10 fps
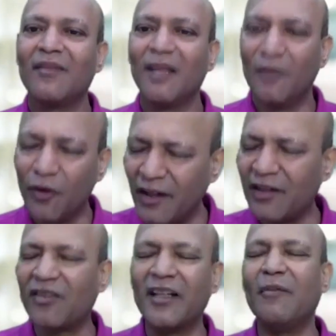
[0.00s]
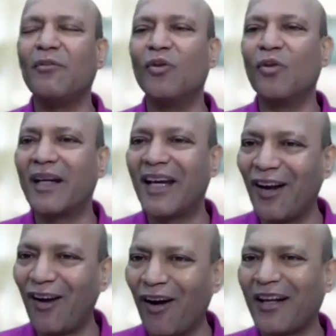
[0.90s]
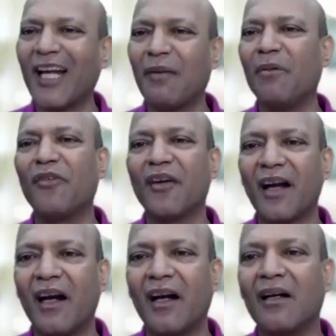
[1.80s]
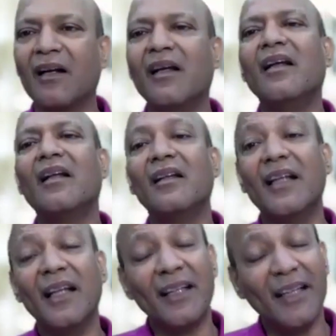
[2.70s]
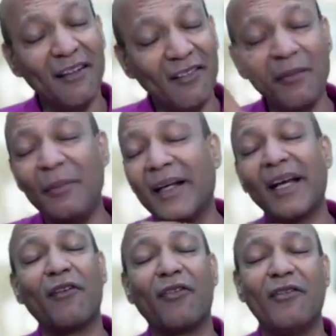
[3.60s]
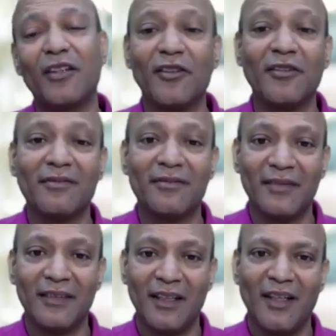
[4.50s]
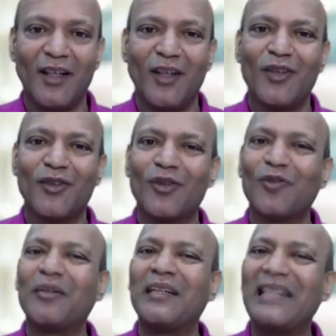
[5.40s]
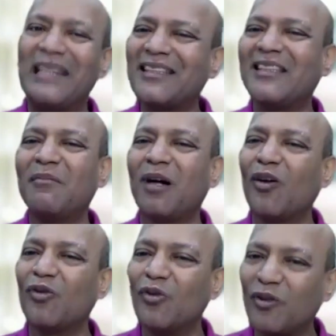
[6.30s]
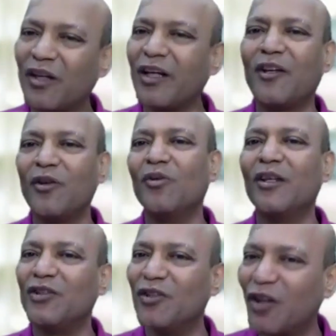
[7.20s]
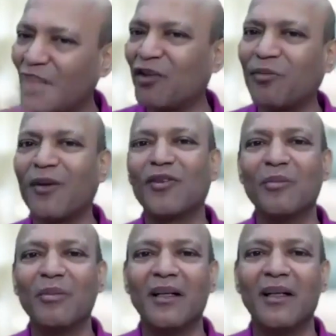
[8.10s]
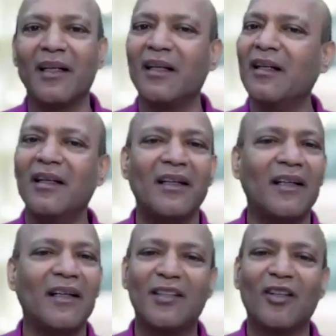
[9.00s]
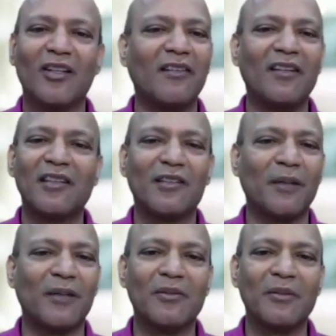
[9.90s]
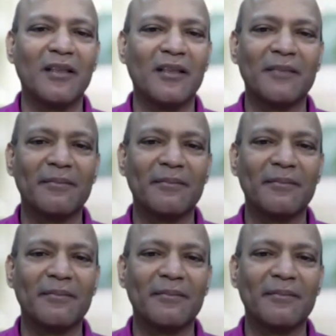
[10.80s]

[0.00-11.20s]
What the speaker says: If you teach them you cannot take me for granted, then they will be careful with you. So to teach them how to treat you is your responsibility. It's not the world's responsibility.